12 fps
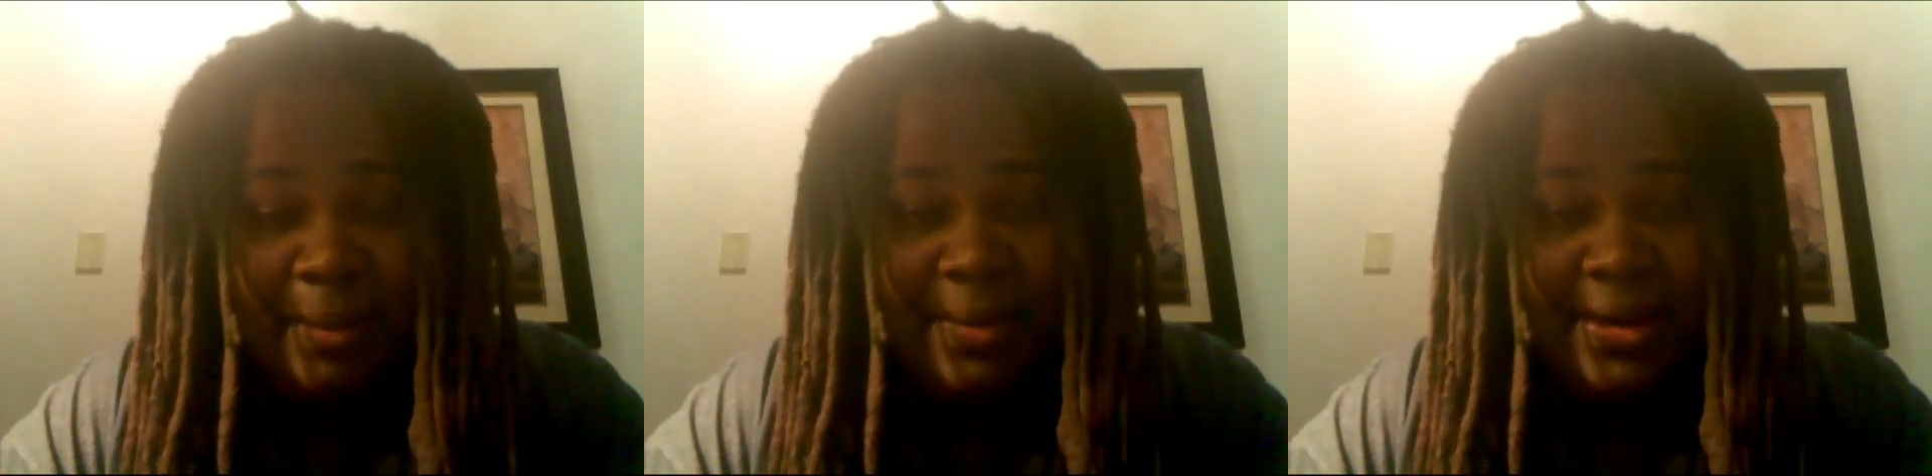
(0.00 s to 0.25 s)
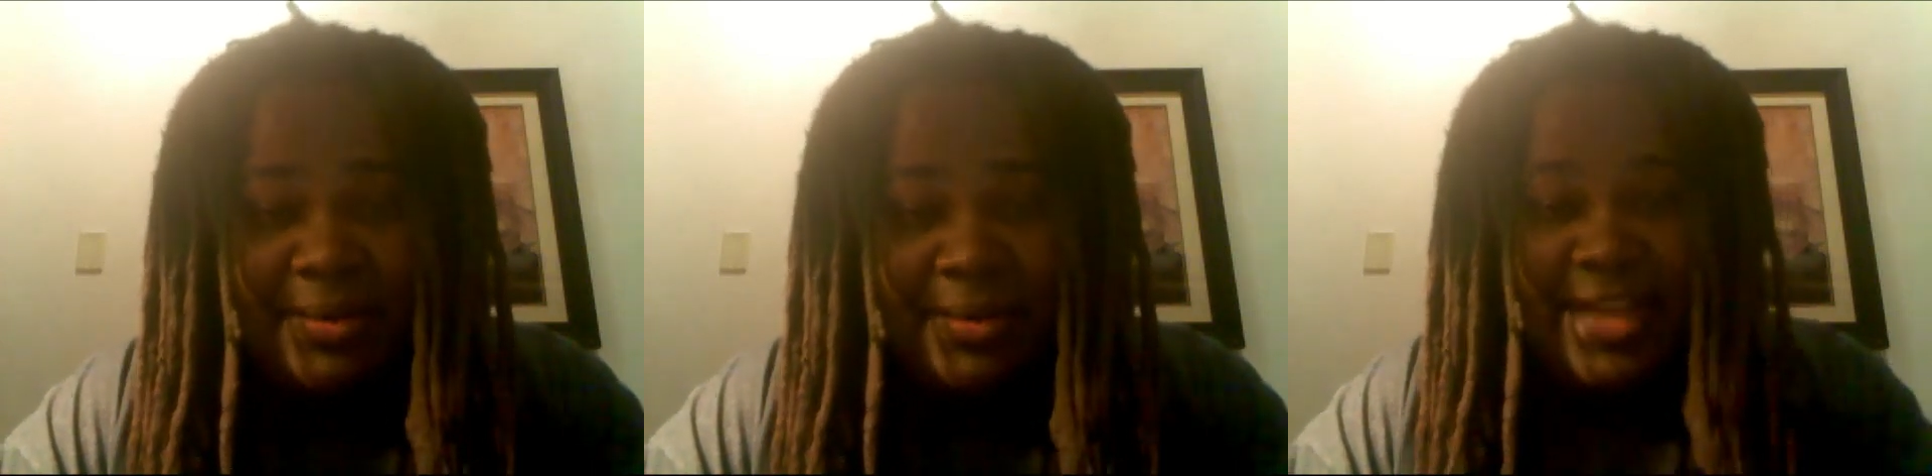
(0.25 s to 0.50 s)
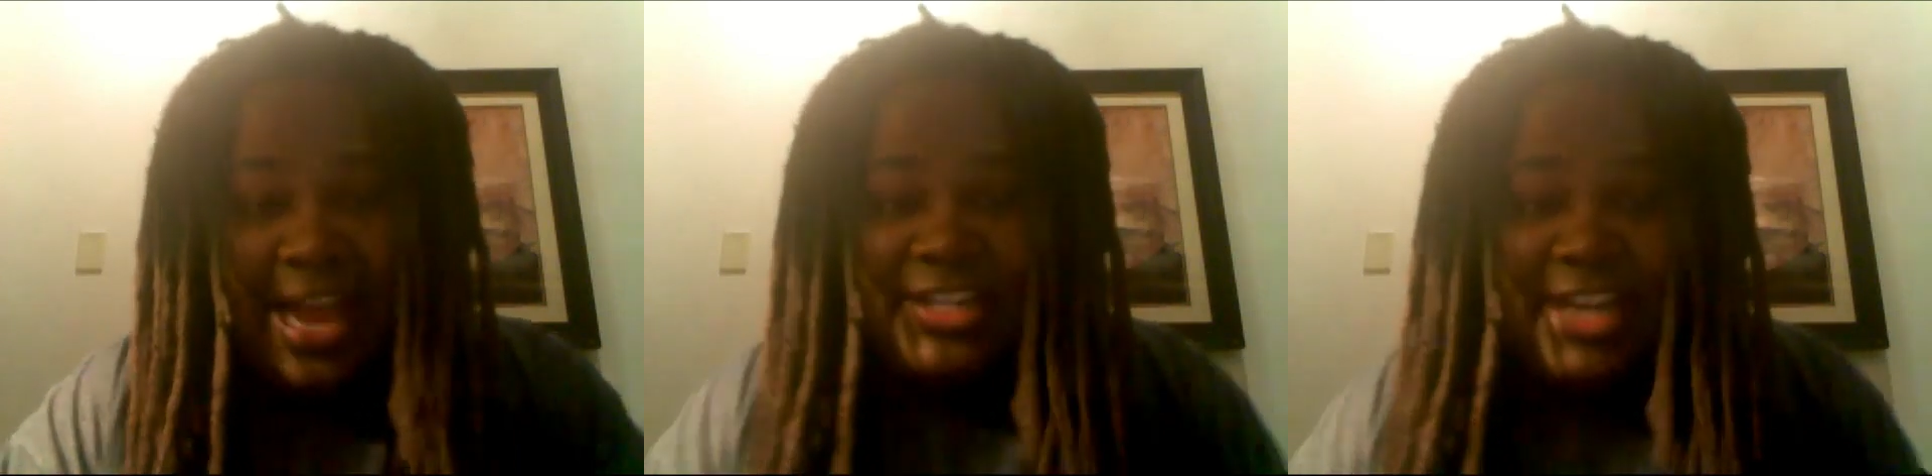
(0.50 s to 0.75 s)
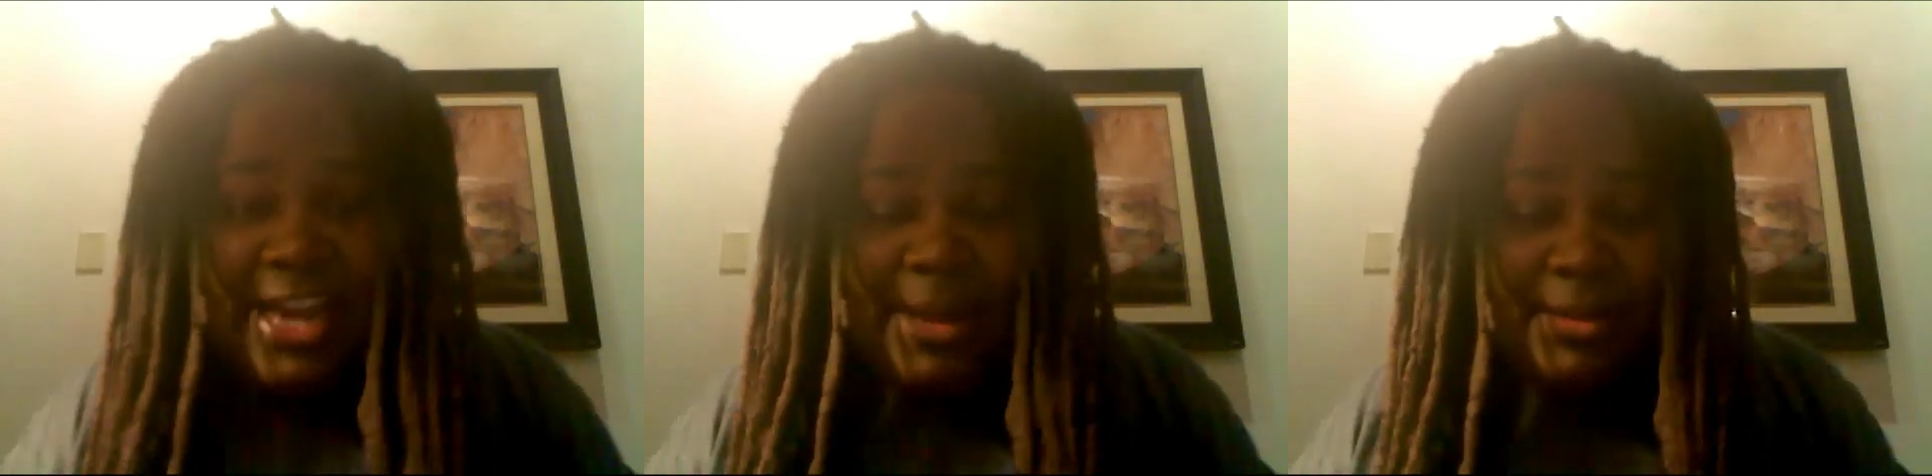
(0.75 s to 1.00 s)
but he was
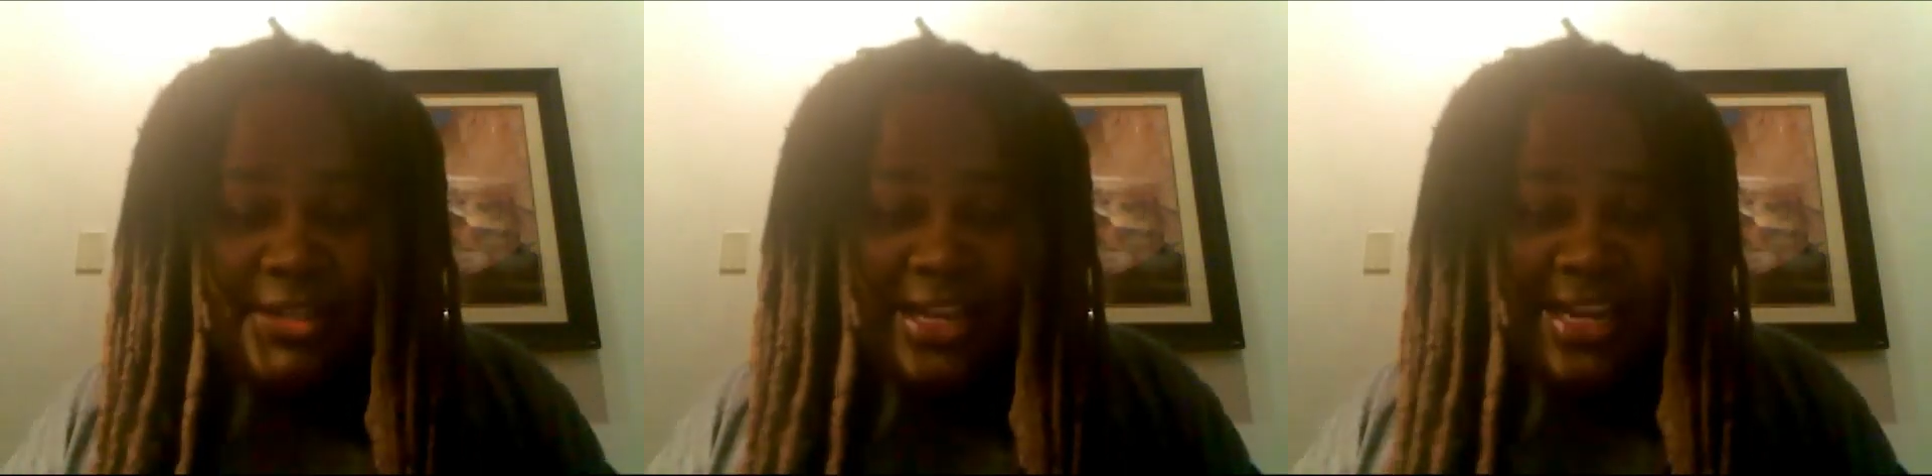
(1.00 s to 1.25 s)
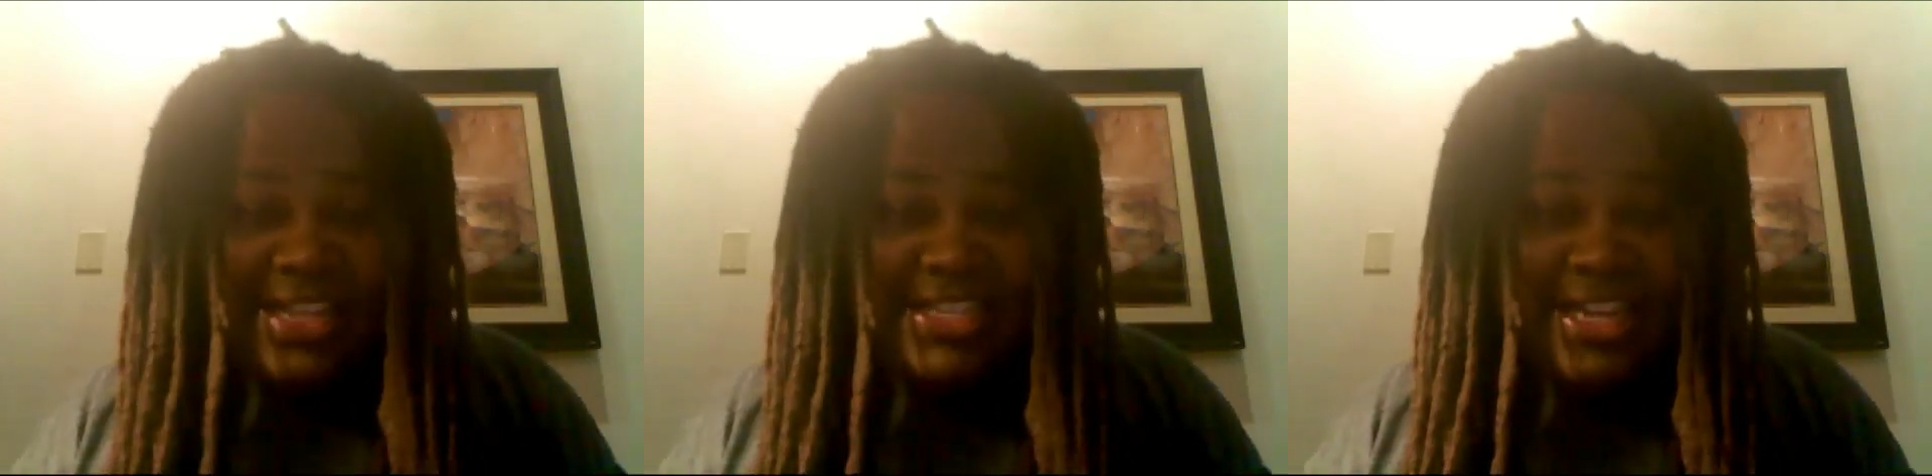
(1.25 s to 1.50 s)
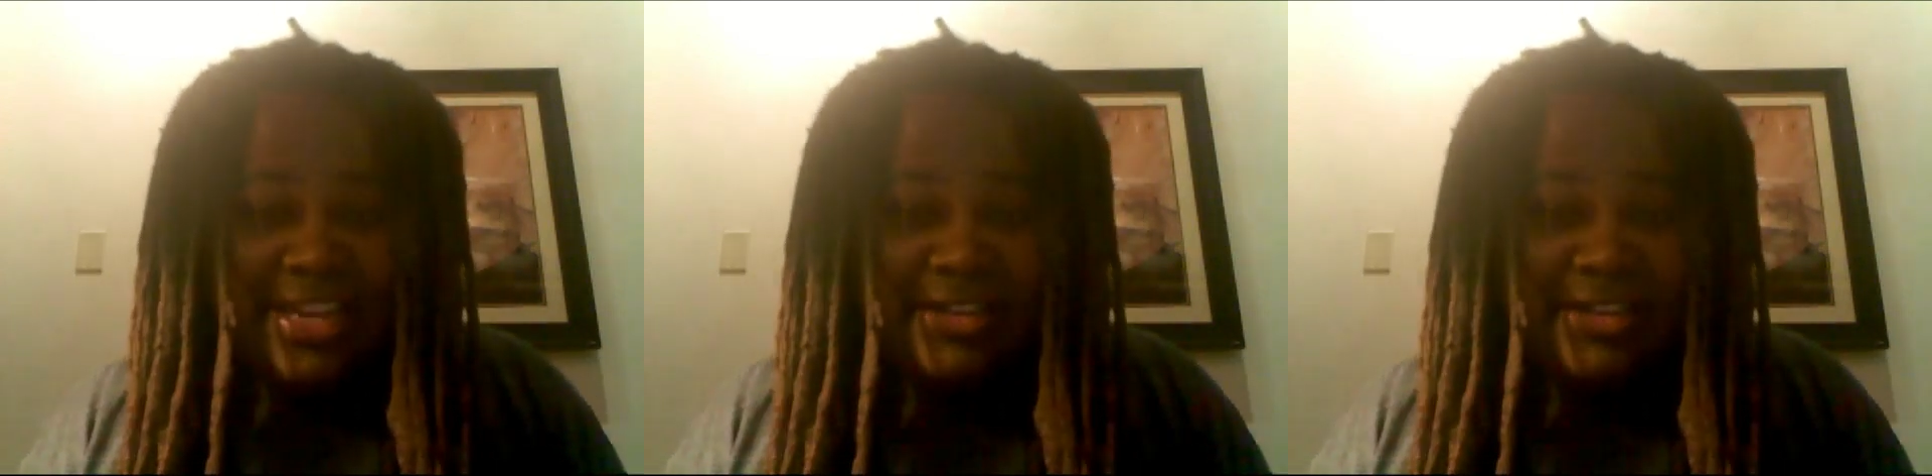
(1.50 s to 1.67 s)
actually able to, like I said,